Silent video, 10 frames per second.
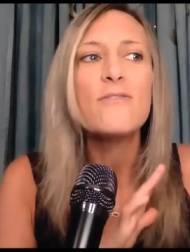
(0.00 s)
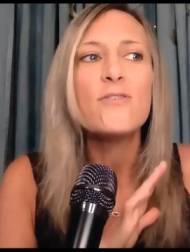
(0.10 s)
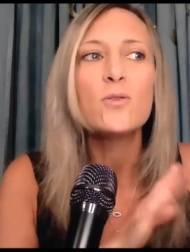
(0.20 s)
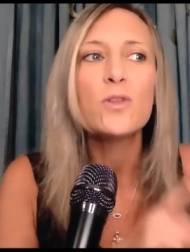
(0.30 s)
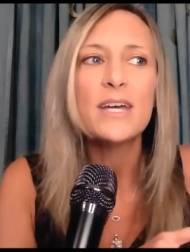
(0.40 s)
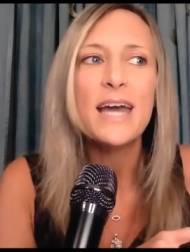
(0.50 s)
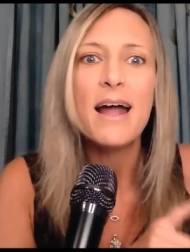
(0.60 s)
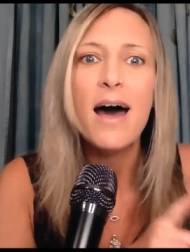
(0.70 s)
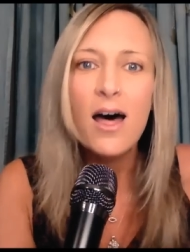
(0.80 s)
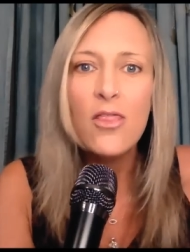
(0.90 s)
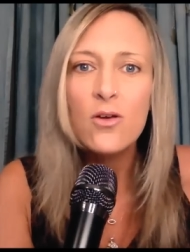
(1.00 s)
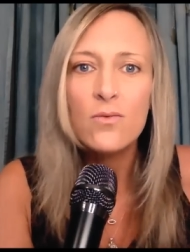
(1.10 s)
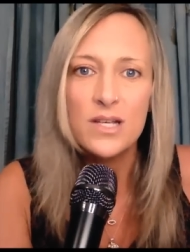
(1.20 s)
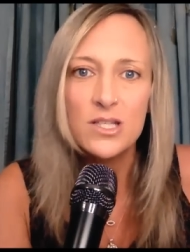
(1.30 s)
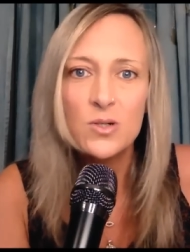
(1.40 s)
if you look at
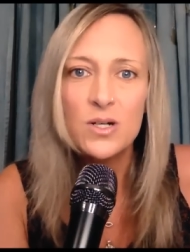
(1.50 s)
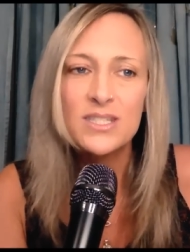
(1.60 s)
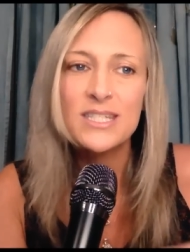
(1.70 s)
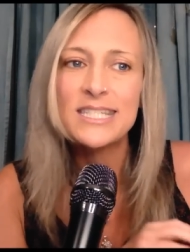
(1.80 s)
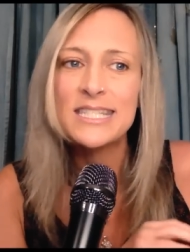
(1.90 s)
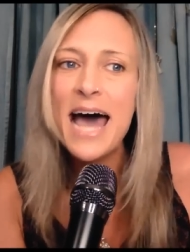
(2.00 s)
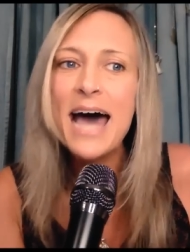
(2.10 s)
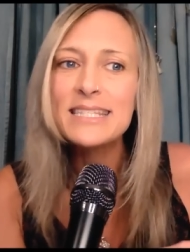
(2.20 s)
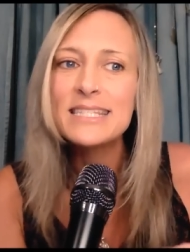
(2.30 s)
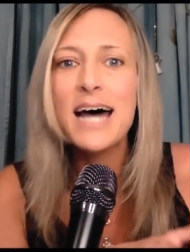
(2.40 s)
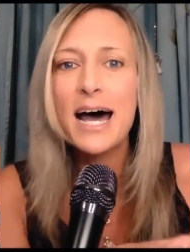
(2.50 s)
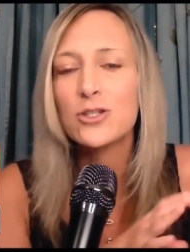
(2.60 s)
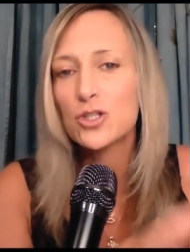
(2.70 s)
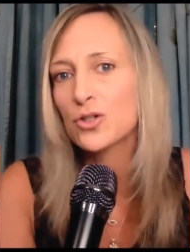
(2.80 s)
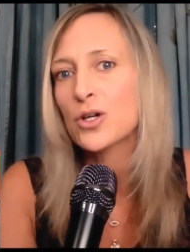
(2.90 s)
other resources, that's
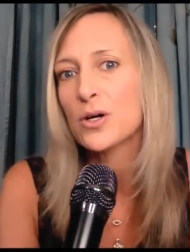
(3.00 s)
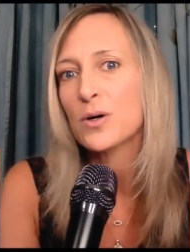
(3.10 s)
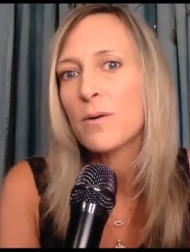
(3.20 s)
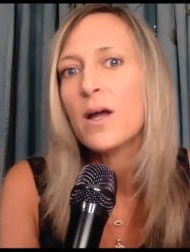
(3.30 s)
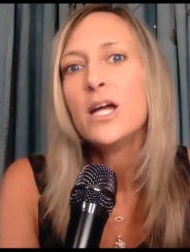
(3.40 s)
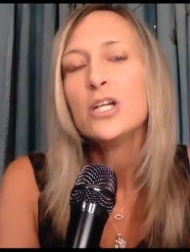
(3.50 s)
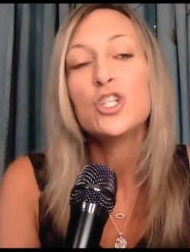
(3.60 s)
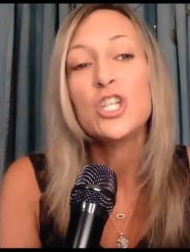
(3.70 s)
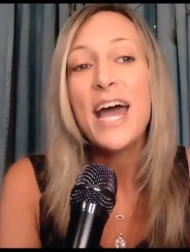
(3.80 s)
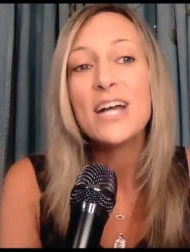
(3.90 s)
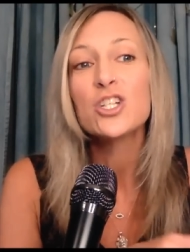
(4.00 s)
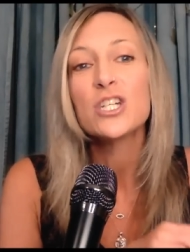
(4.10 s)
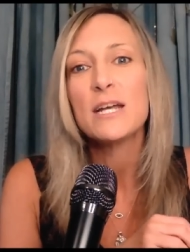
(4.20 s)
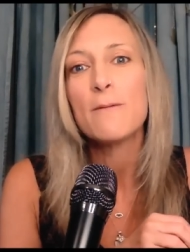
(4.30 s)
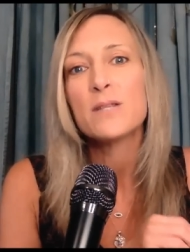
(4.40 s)
not true. She
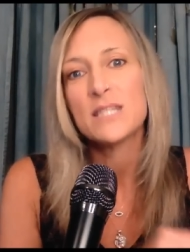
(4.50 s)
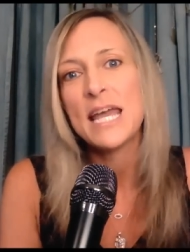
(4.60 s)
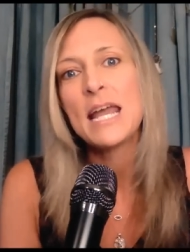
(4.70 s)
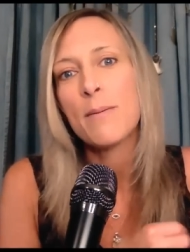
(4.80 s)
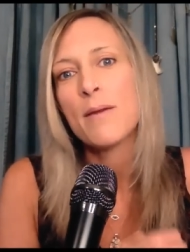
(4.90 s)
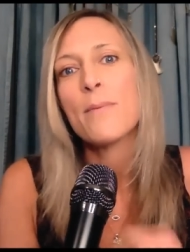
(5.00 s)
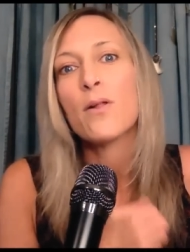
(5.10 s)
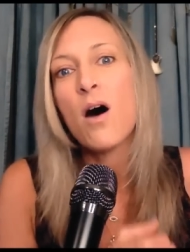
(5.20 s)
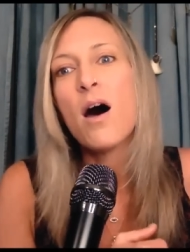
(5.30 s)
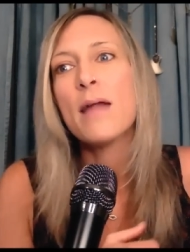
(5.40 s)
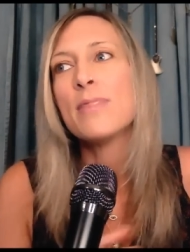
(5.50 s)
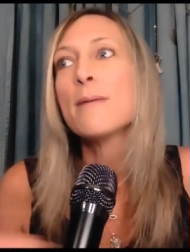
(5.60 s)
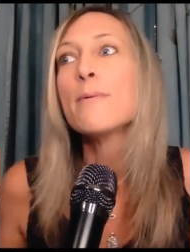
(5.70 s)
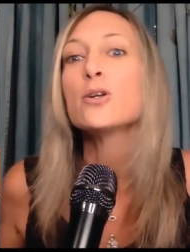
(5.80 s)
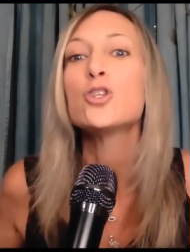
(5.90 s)
actually would take people on,
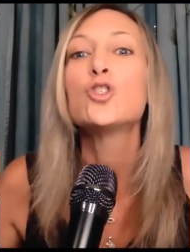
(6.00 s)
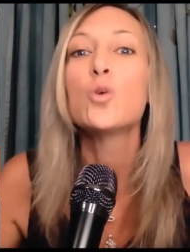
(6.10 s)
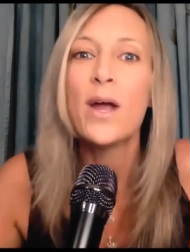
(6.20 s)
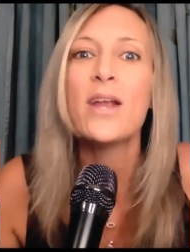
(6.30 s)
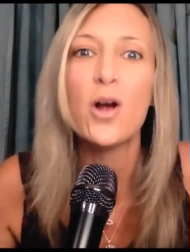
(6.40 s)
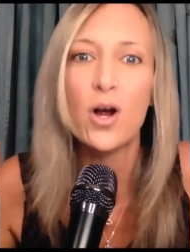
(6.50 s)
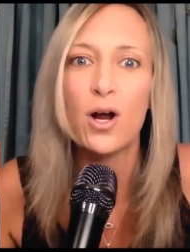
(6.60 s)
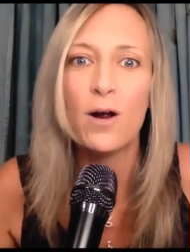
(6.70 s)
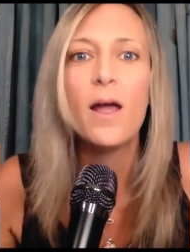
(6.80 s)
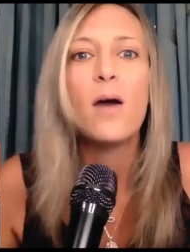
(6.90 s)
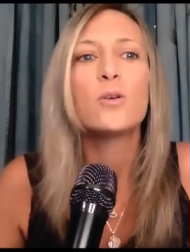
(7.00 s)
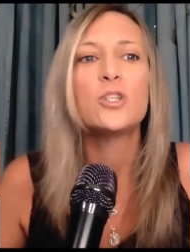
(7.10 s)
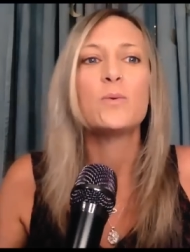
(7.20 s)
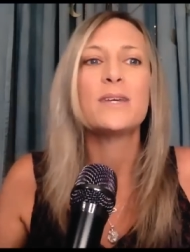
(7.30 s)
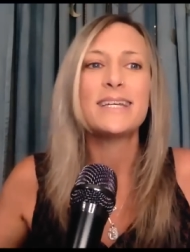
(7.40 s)
people would join her. When
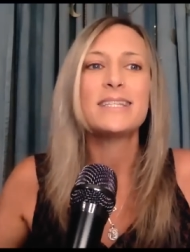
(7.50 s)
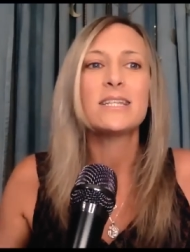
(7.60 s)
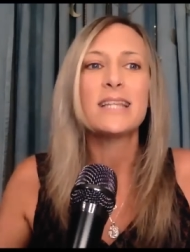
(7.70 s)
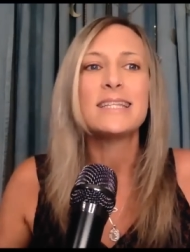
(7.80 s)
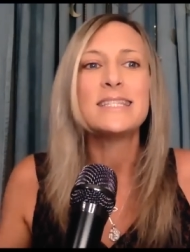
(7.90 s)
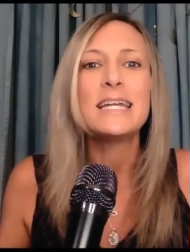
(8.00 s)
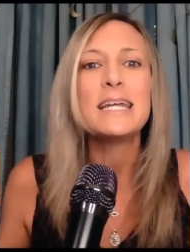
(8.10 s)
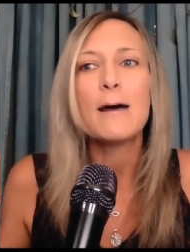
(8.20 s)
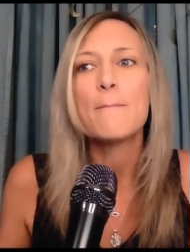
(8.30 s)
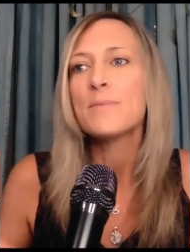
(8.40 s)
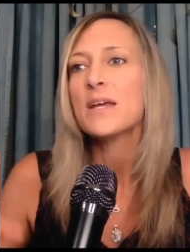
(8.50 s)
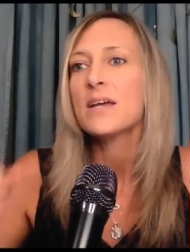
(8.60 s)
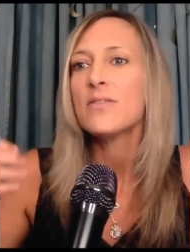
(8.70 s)
she would get to Londinium,